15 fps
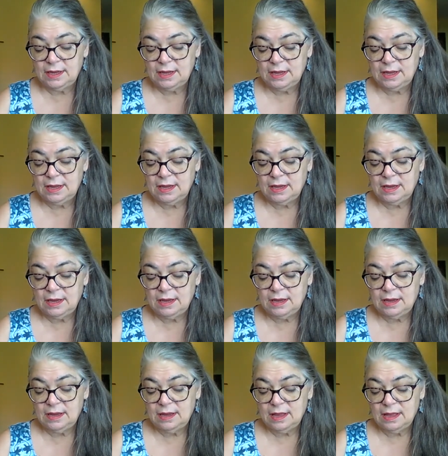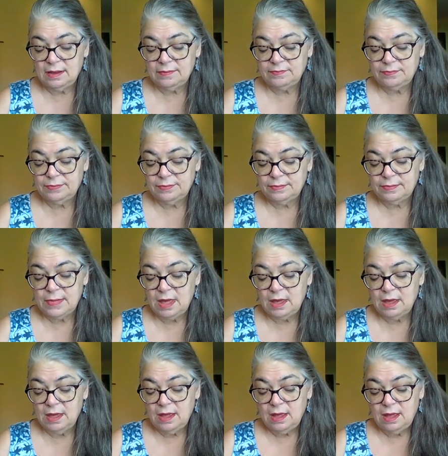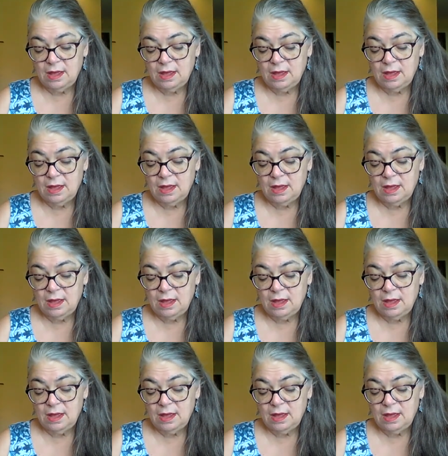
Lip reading: No one is speaking in this clip.